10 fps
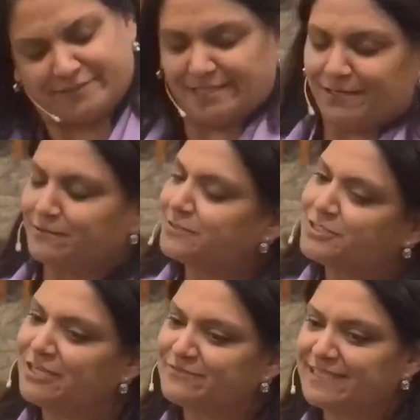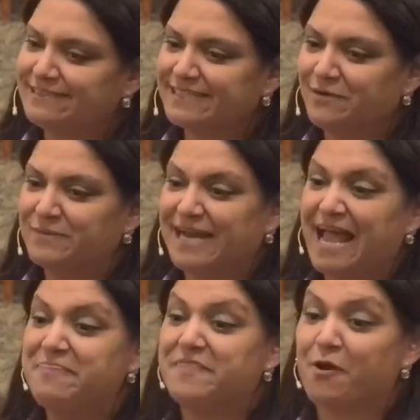you know, shifted a little bit
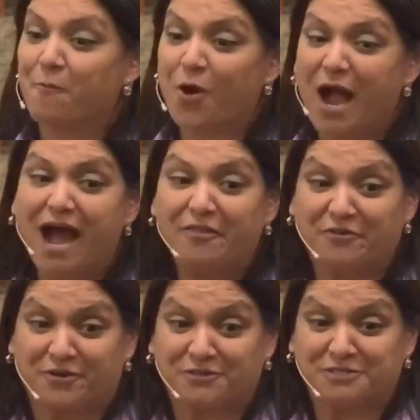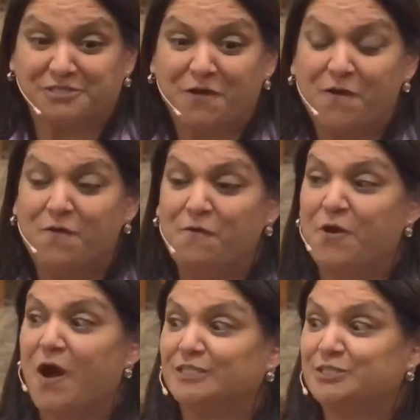and there were others who
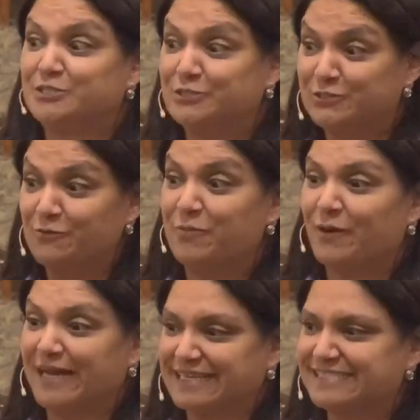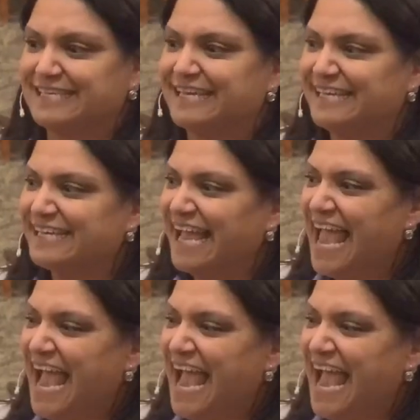got super excited.